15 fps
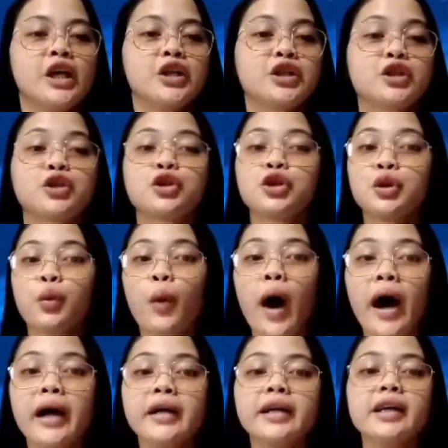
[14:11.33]
is to
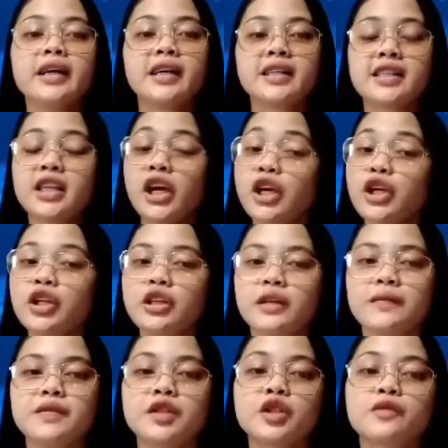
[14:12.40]
reward
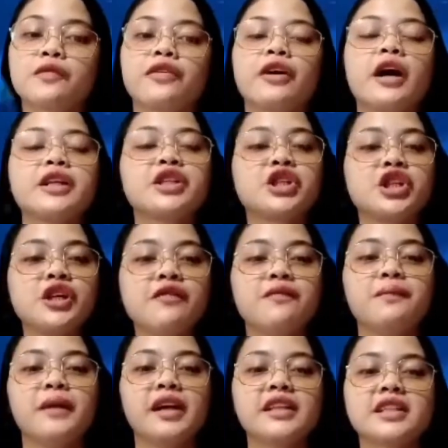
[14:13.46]
executives for
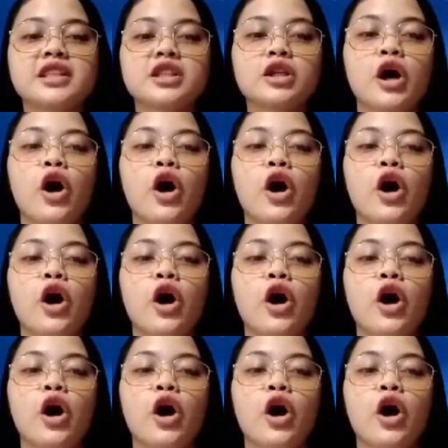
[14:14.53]
achievements